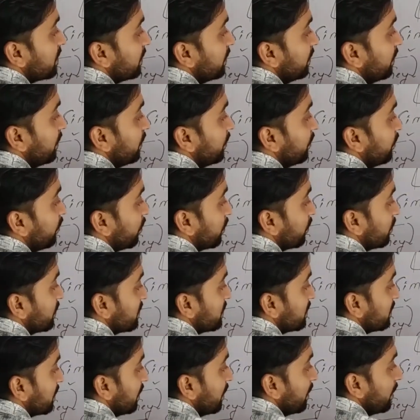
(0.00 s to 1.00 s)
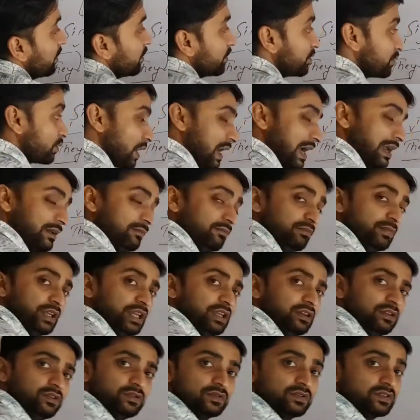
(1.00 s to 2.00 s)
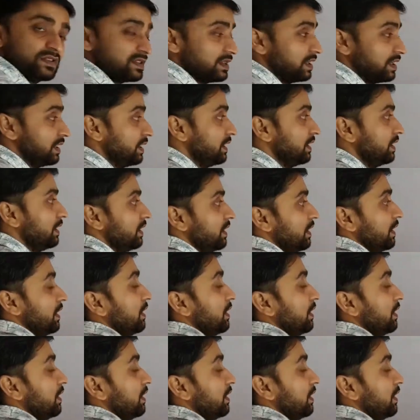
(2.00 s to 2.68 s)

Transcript: He goes. So I mean to say,